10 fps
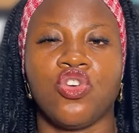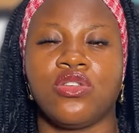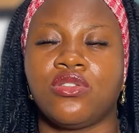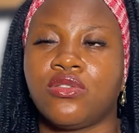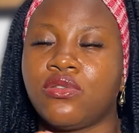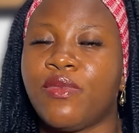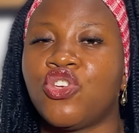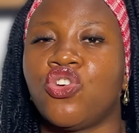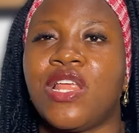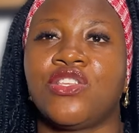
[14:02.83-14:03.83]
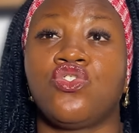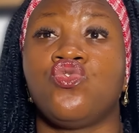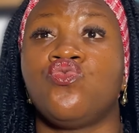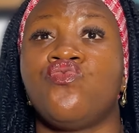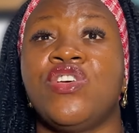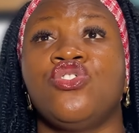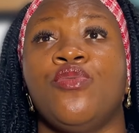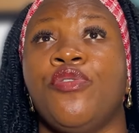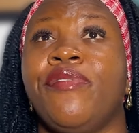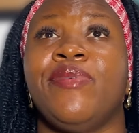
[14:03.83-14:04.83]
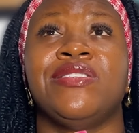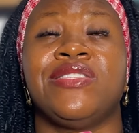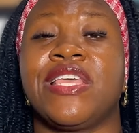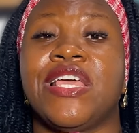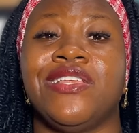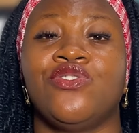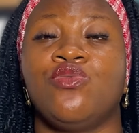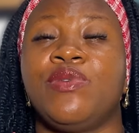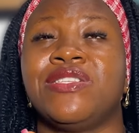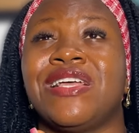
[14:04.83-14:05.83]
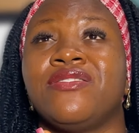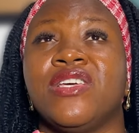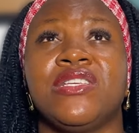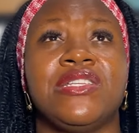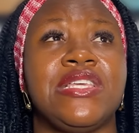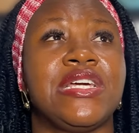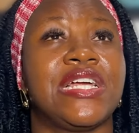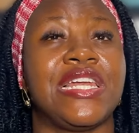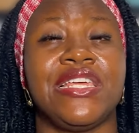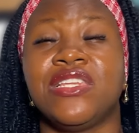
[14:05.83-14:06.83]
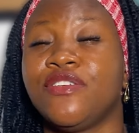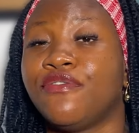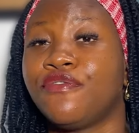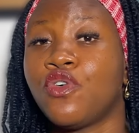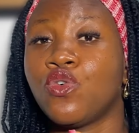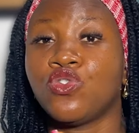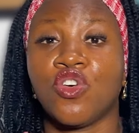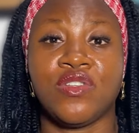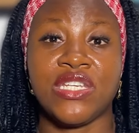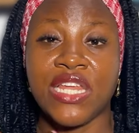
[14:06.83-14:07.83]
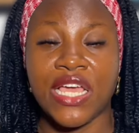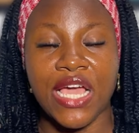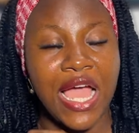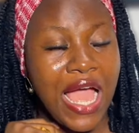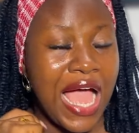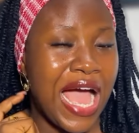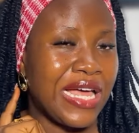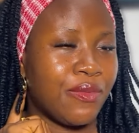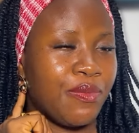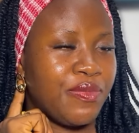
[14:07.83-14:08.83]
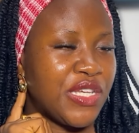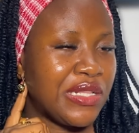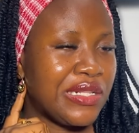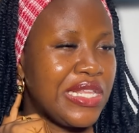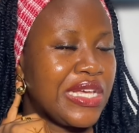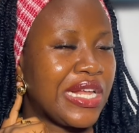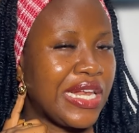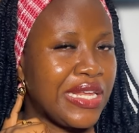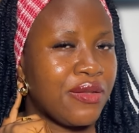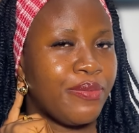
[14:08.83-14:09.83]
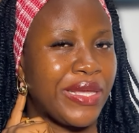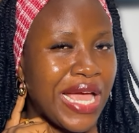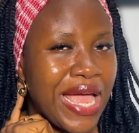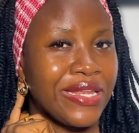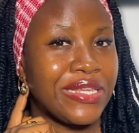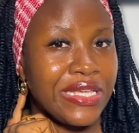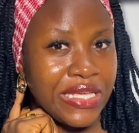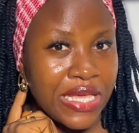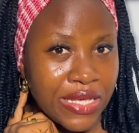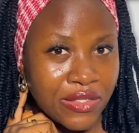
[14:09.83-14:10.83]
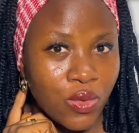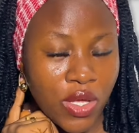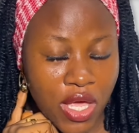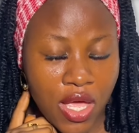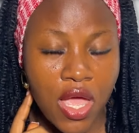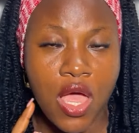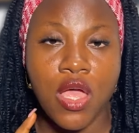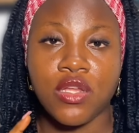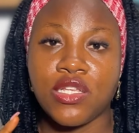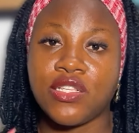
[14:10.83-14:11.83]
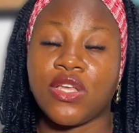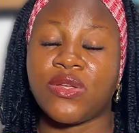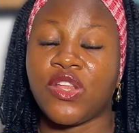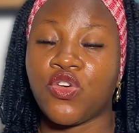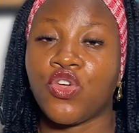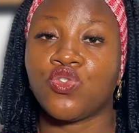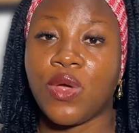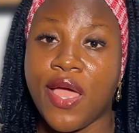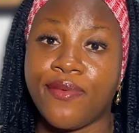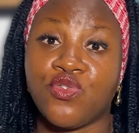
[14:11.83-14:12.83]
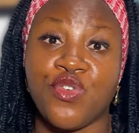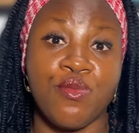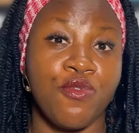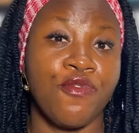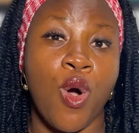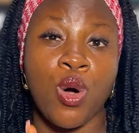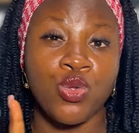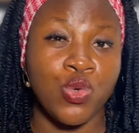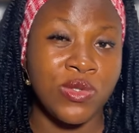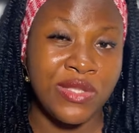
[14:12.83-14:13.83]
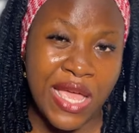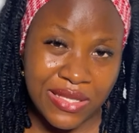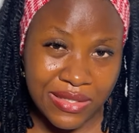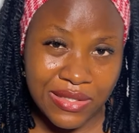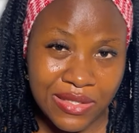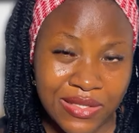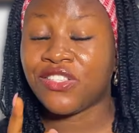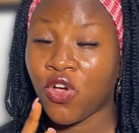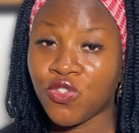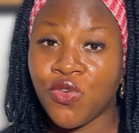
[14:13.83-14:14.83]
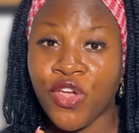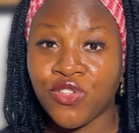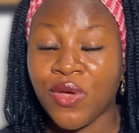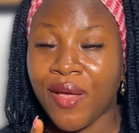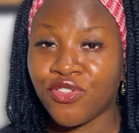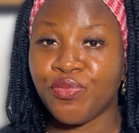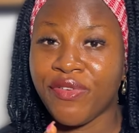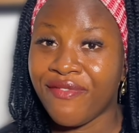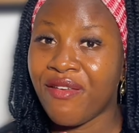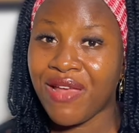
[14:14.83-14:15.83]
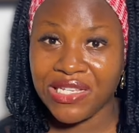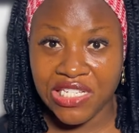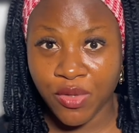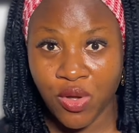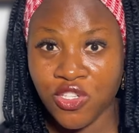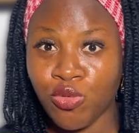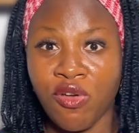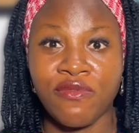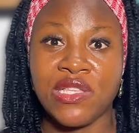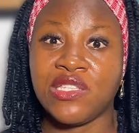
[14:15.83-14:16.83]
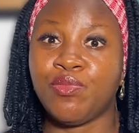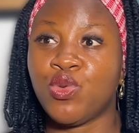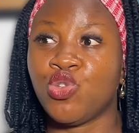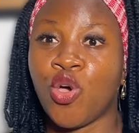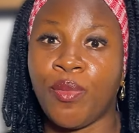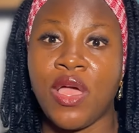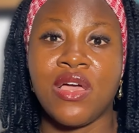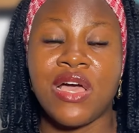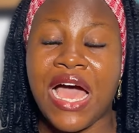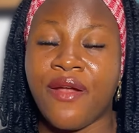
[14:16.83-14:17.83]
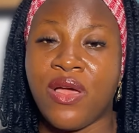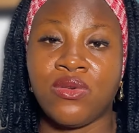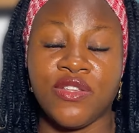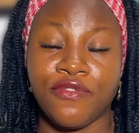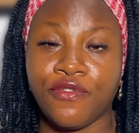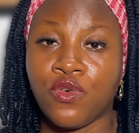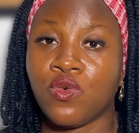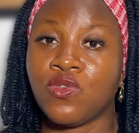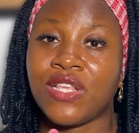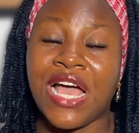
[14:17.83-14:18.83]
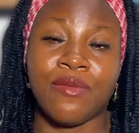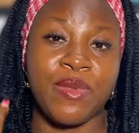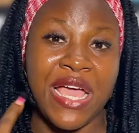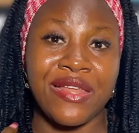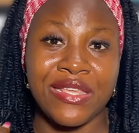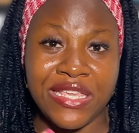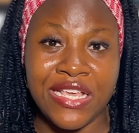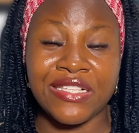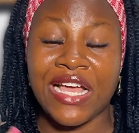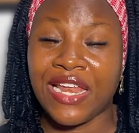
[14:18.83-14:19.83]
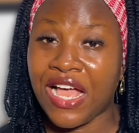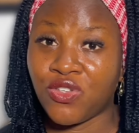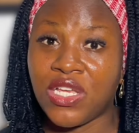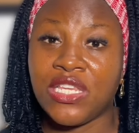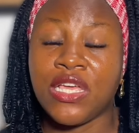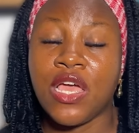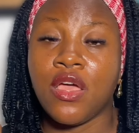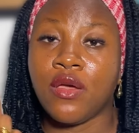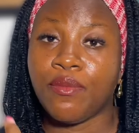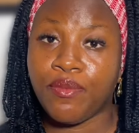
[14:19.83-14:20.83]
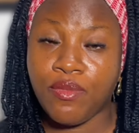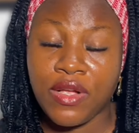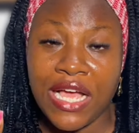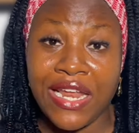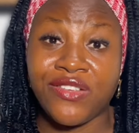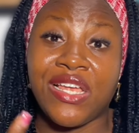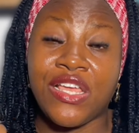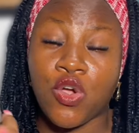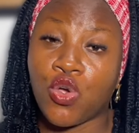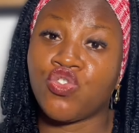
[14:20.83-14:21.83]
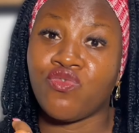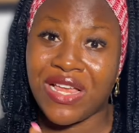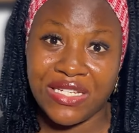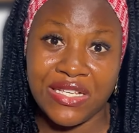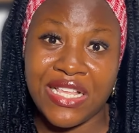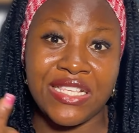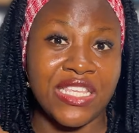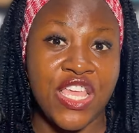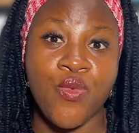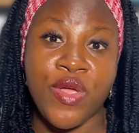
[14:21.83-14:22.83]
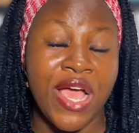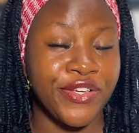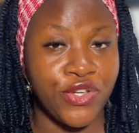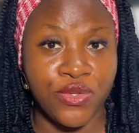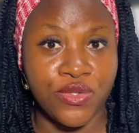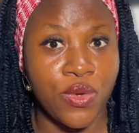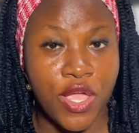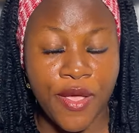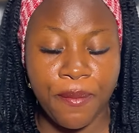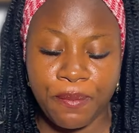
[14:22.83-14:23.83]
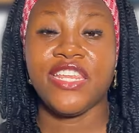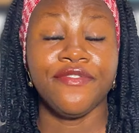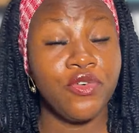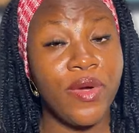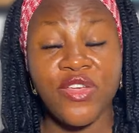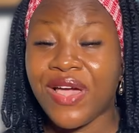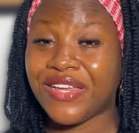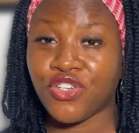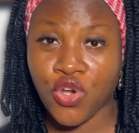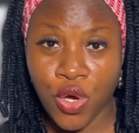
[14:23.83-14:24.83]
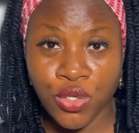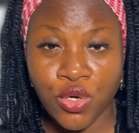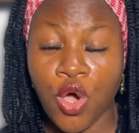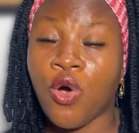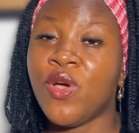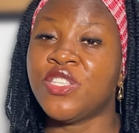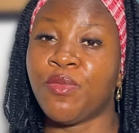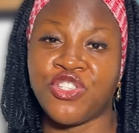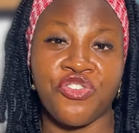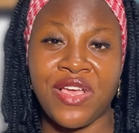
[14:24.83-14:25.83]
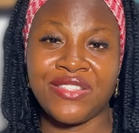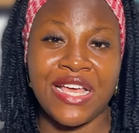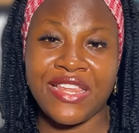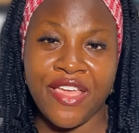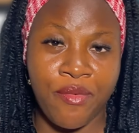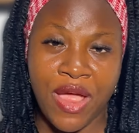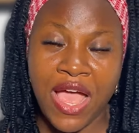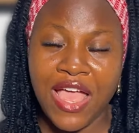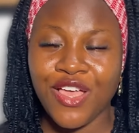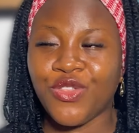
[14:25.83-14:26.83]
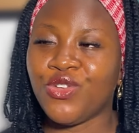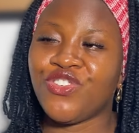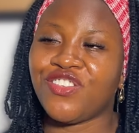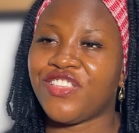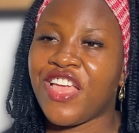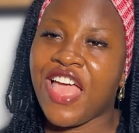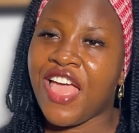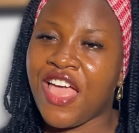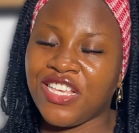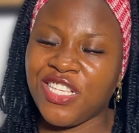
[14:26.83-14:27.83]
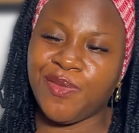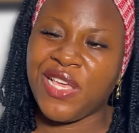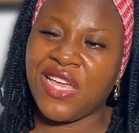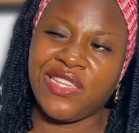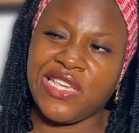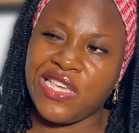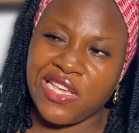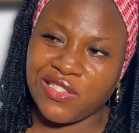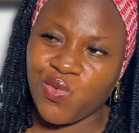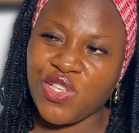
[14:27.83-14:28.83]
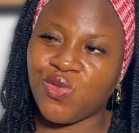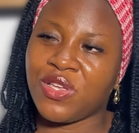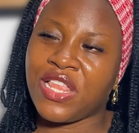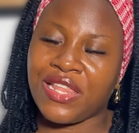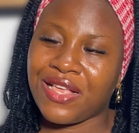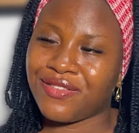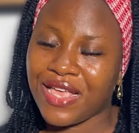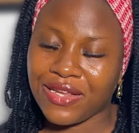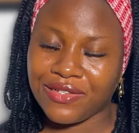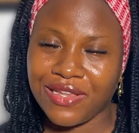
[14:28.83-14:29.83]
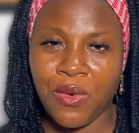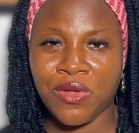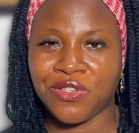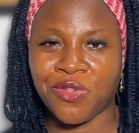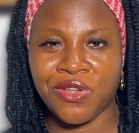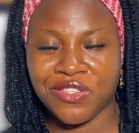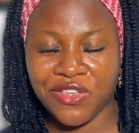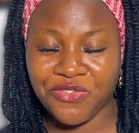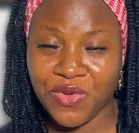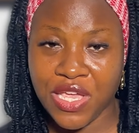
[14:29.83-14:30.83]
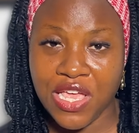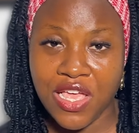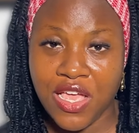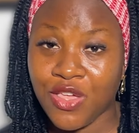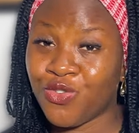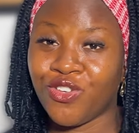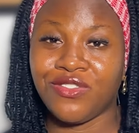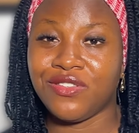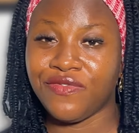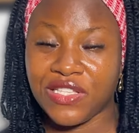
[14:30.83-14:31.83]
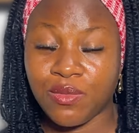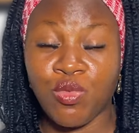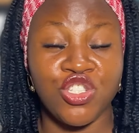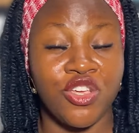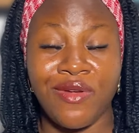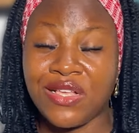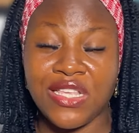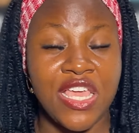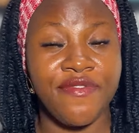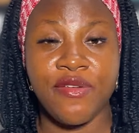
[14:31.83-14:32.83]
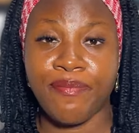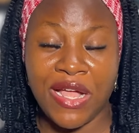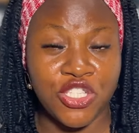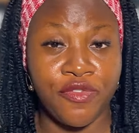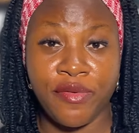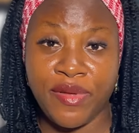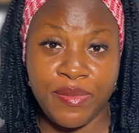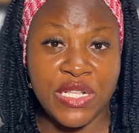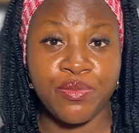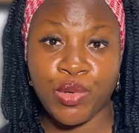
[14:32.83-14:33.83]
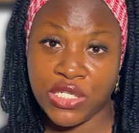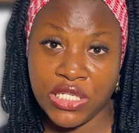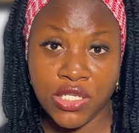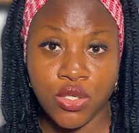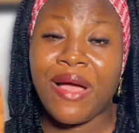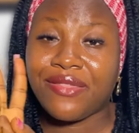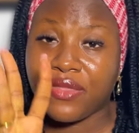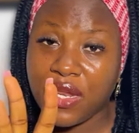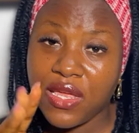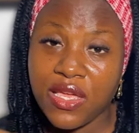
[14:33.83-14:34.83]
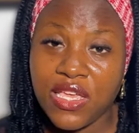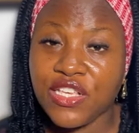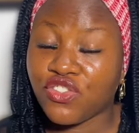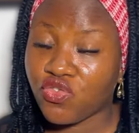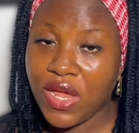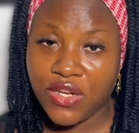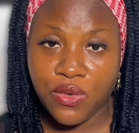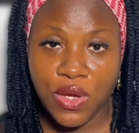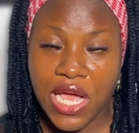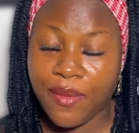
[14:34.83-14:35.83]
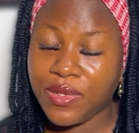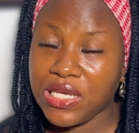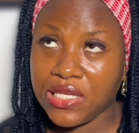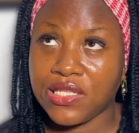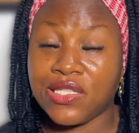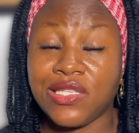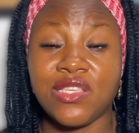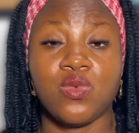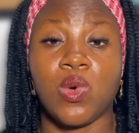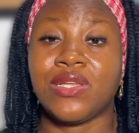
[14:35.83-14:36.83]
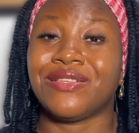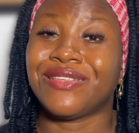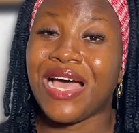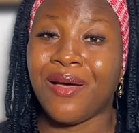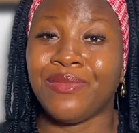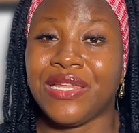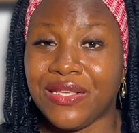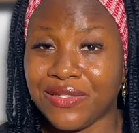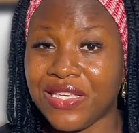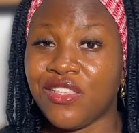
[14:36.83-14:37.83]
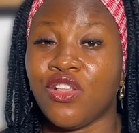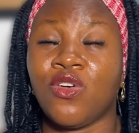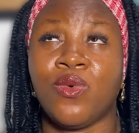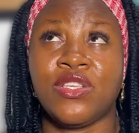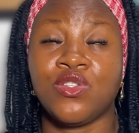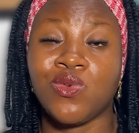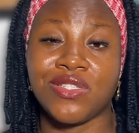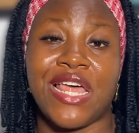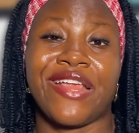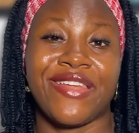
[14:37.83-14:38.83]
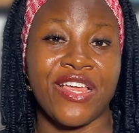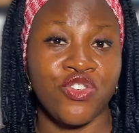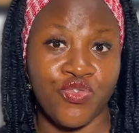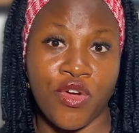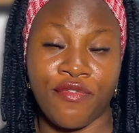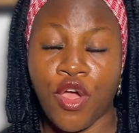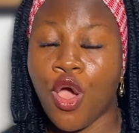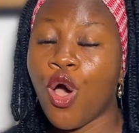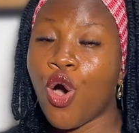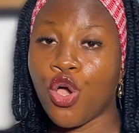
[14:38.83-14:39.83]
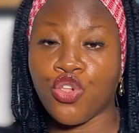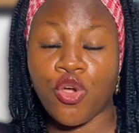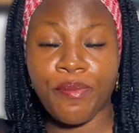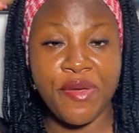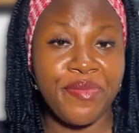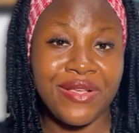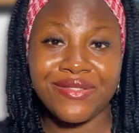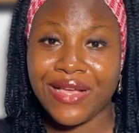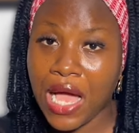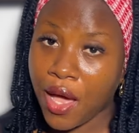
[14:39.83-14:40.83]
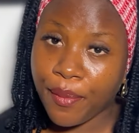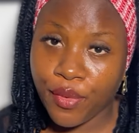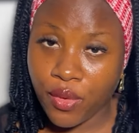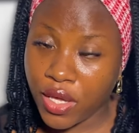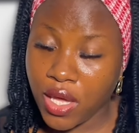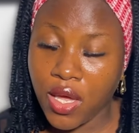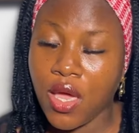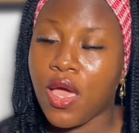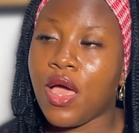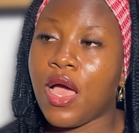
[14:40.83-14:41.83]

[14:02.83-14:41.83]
Just make sure that you raise up your baby's neck a little bit and gently clean the folds of the neck and gently clean behind the ears. Okay, this is actually going to help to remove all those debts. It's also going to help to prevent rashes because some of this build up around the folds and behind the ears can actually cause rashes and skin reactions. Okay, and even when you are done, always moisturize that area. Don't just say it's behind the ears, who is looking at that side, that one is not necessary. You just leave it. Moisturize every part of a baby's body. Number 3 is cradle cap. Yes, this one is harmless. It always looks like dandruff on your baby's scalp. Okay,